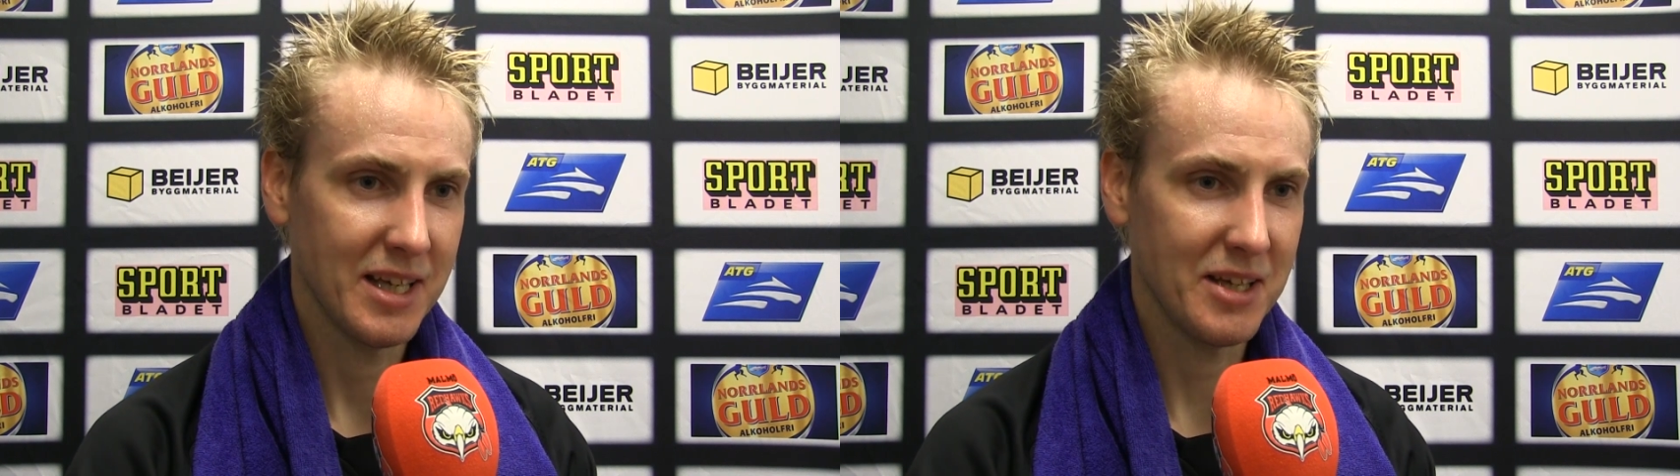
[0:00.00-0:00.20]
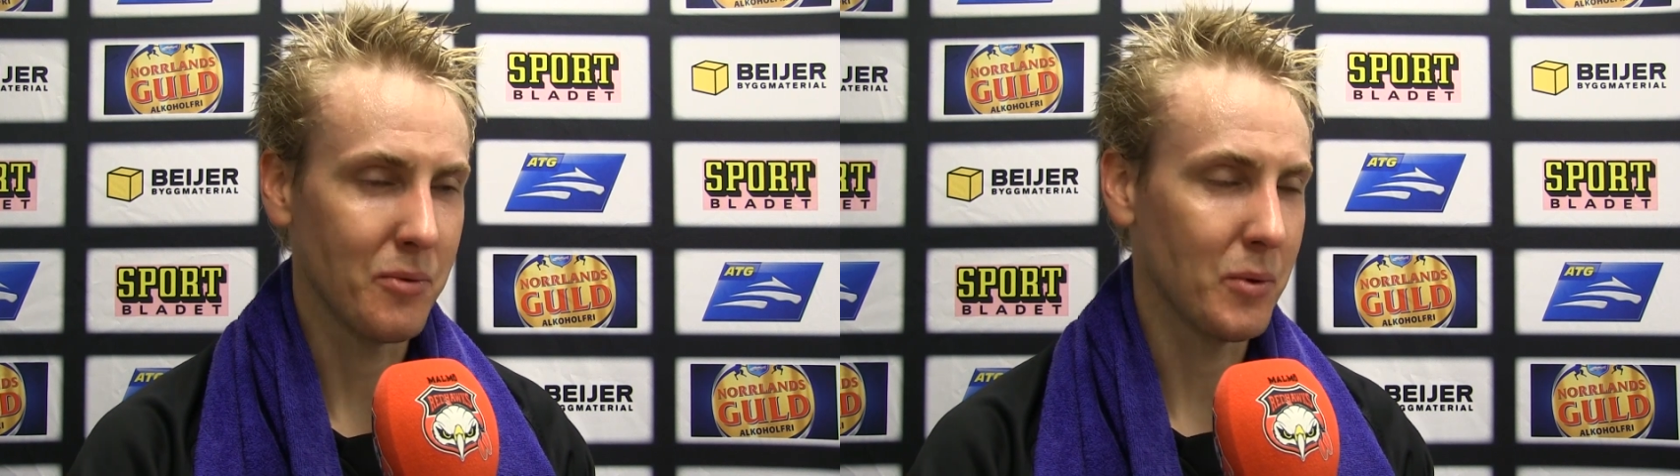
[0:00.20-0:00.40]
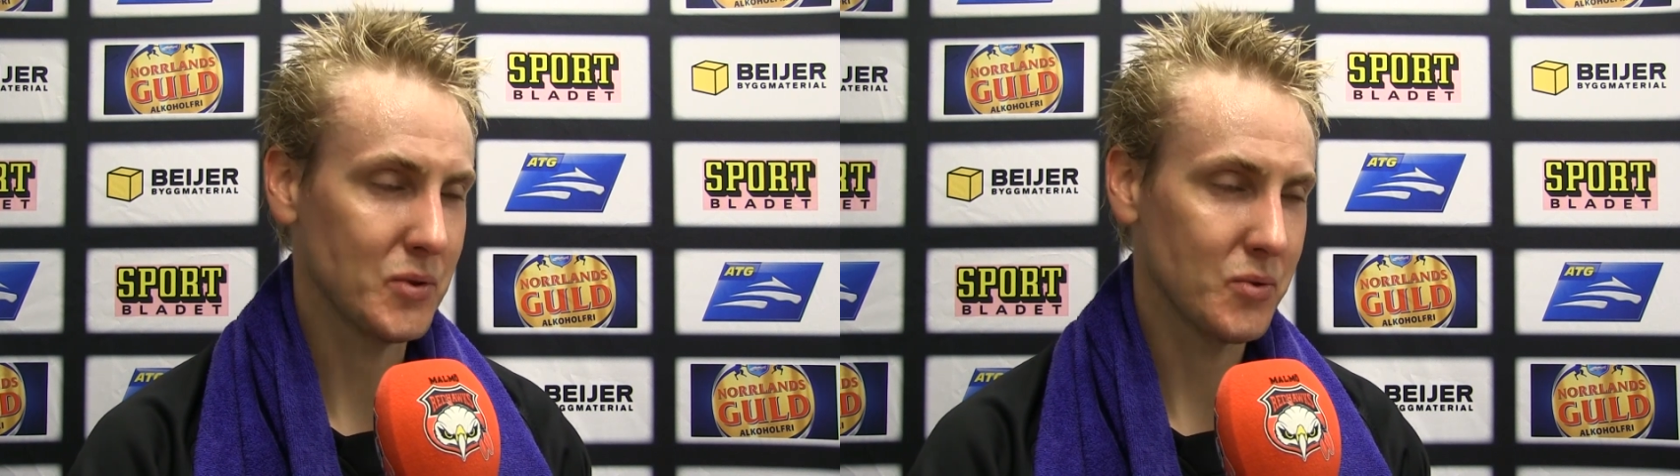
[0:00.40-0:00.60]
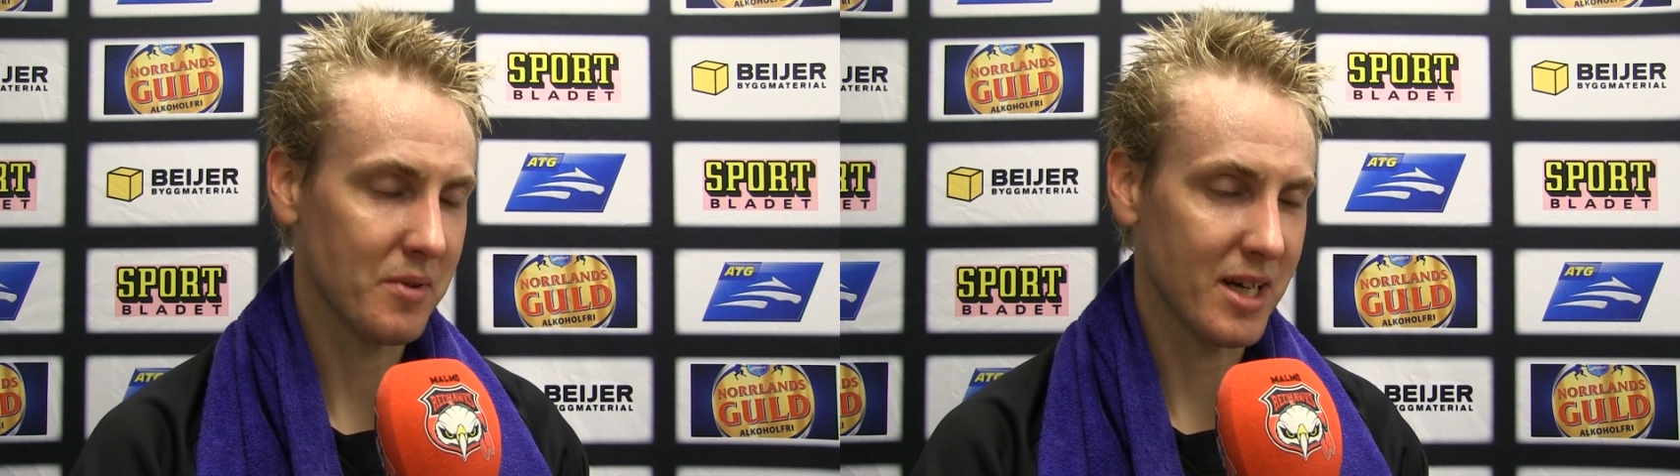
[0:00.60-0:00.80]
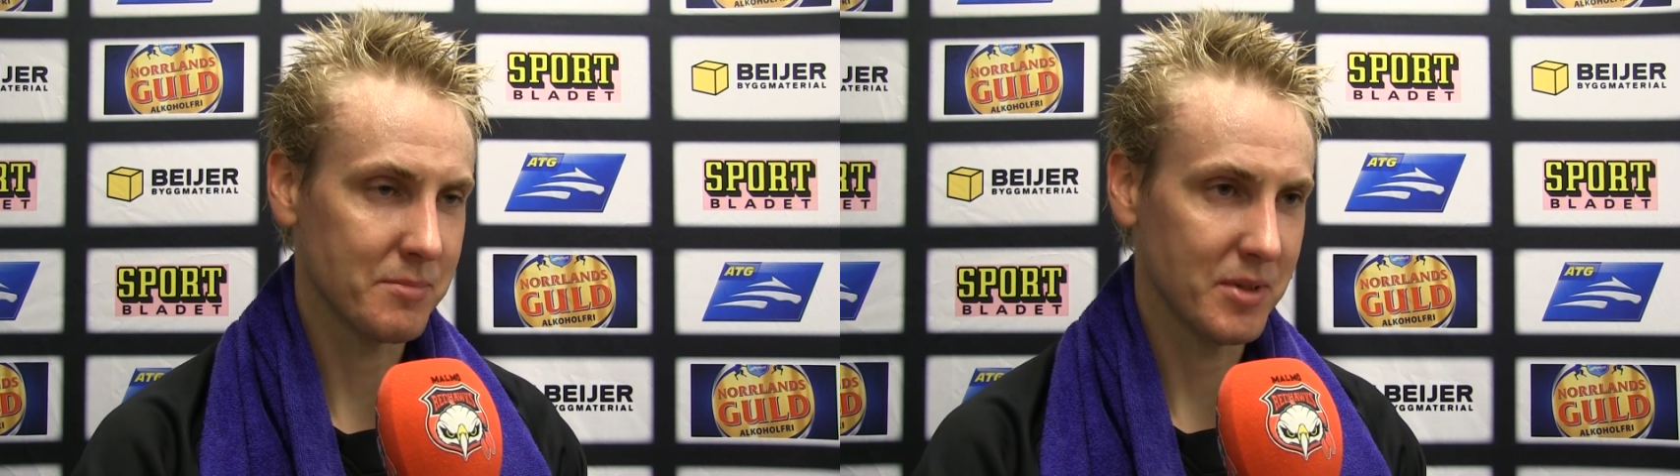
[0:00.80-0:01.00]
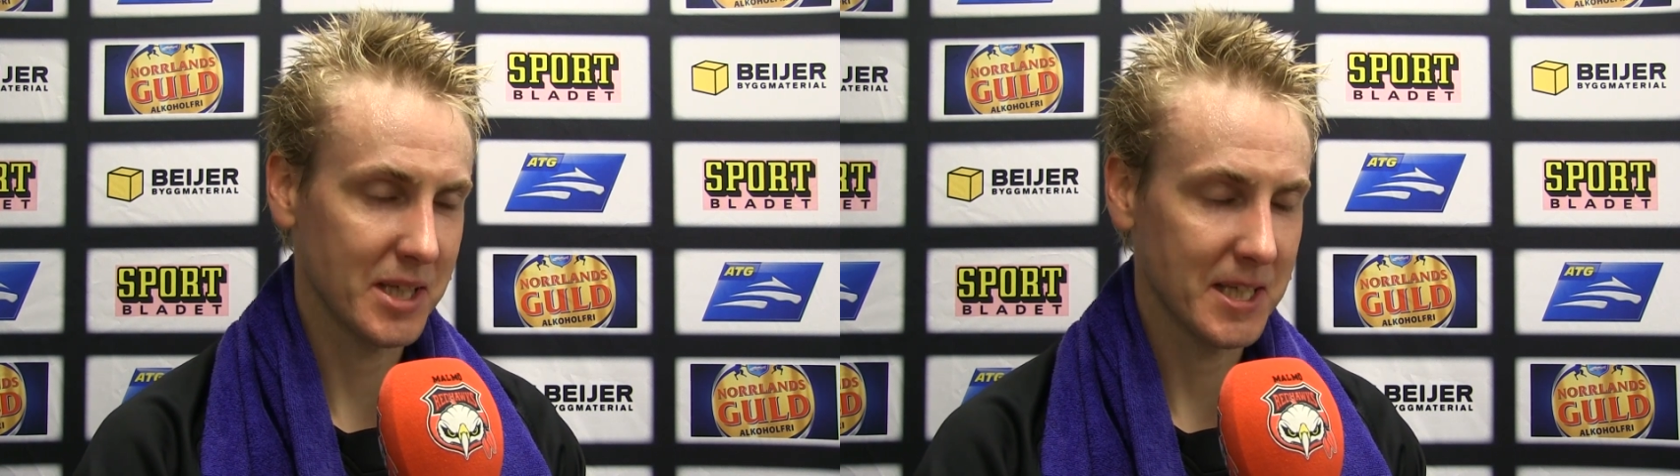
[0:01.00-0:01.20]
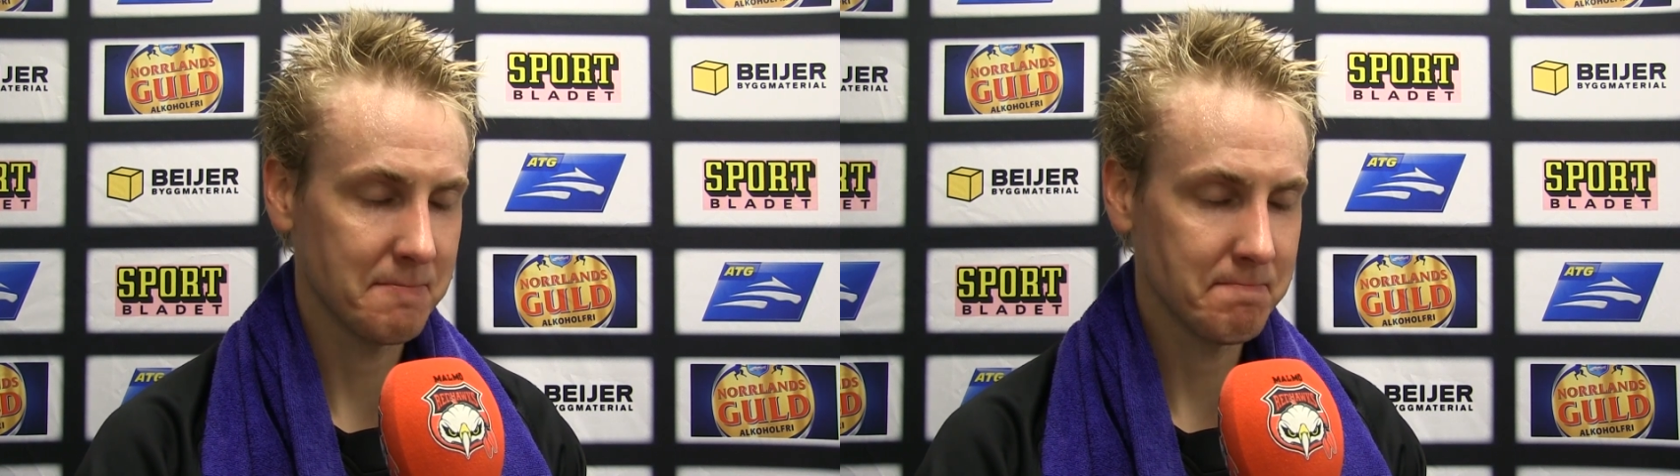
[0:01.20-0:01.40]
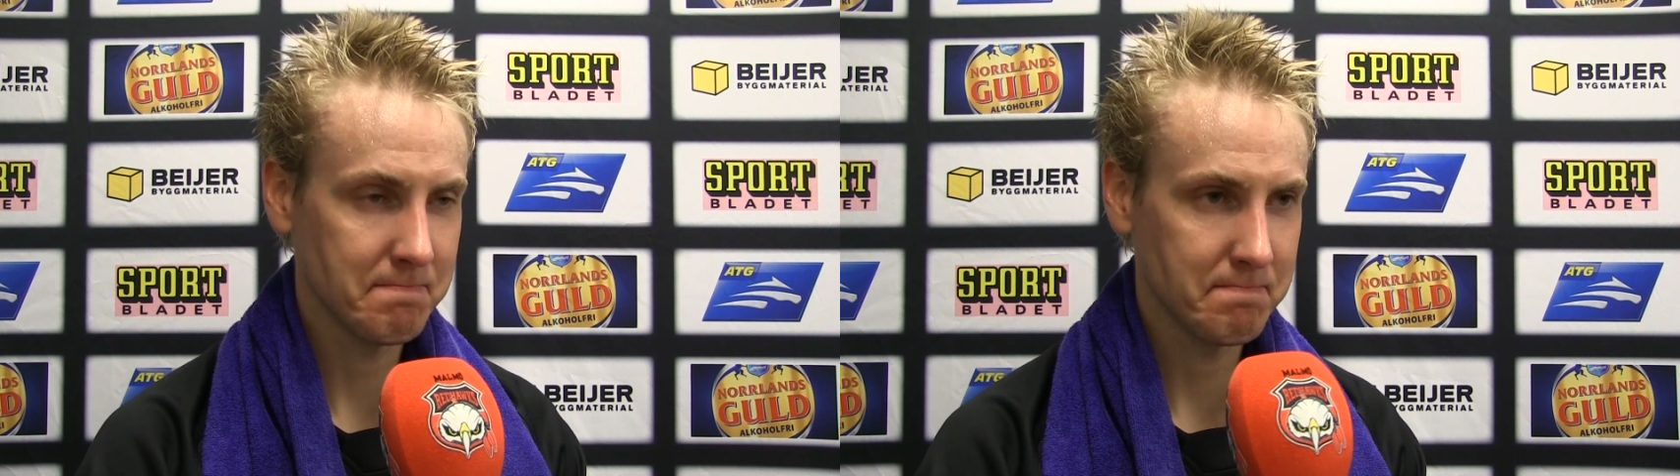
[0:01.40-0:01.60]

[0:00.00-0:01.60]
it won't surprise me again